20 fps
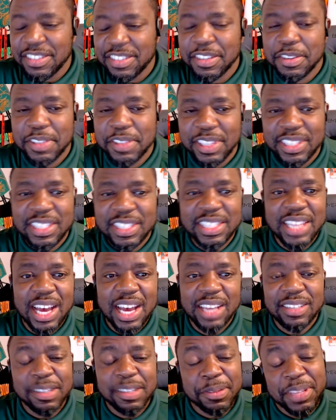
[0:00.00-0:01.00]
So this is
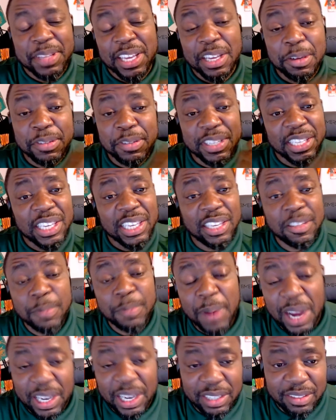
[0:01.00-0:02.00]
not something that goes in the Keys
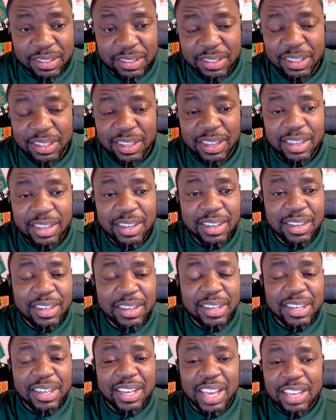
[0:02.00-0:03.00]
pockets.
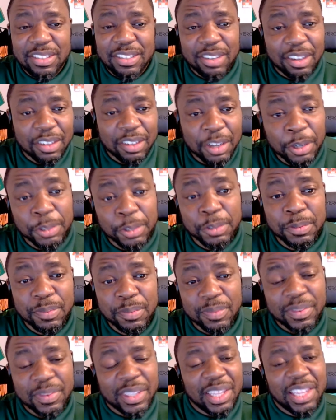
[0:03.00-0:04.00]
As y'all know,
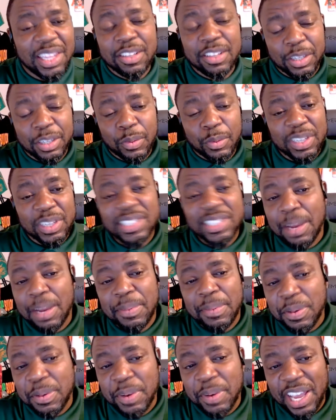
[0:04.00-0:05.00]
there's only one time
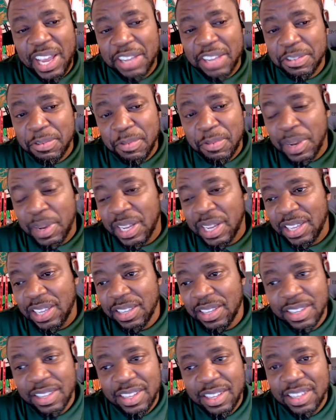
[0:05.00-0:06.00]
a year when I ask you for
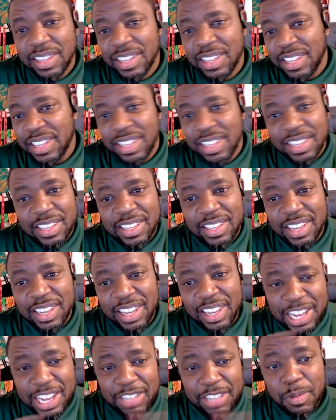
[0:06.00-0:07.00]
money,
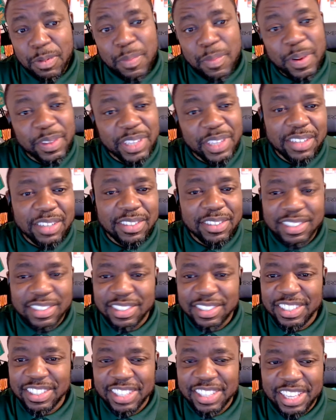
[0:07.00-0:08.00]
and that's on my birthday.
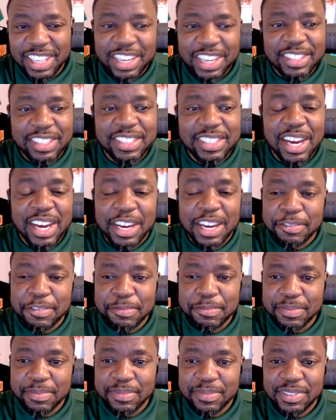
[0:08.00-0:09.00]
Any other
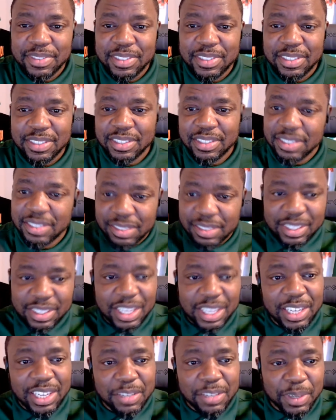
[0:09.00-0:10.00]
time,
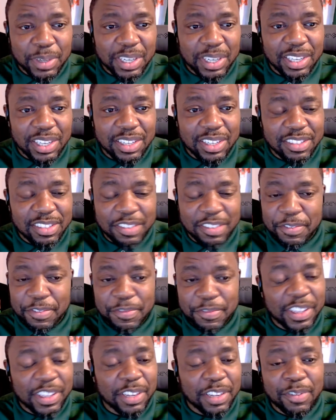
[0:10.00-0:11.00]
it is what it is. If you're
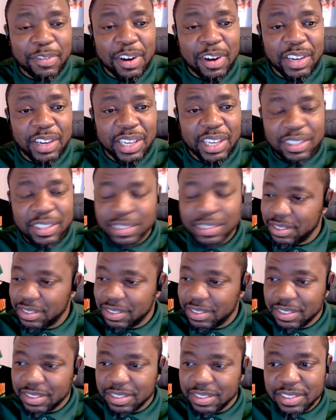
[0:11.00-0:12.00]
feeling froggy,
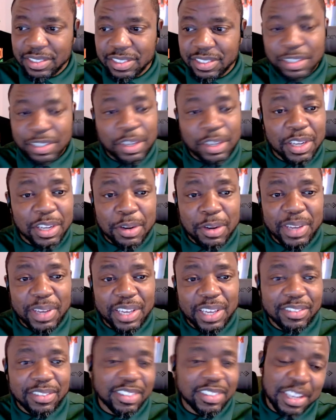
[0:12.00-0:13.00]
you can
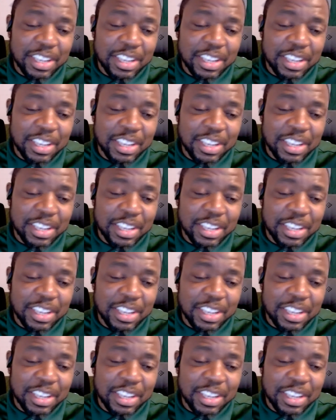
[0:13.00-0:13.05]
donate.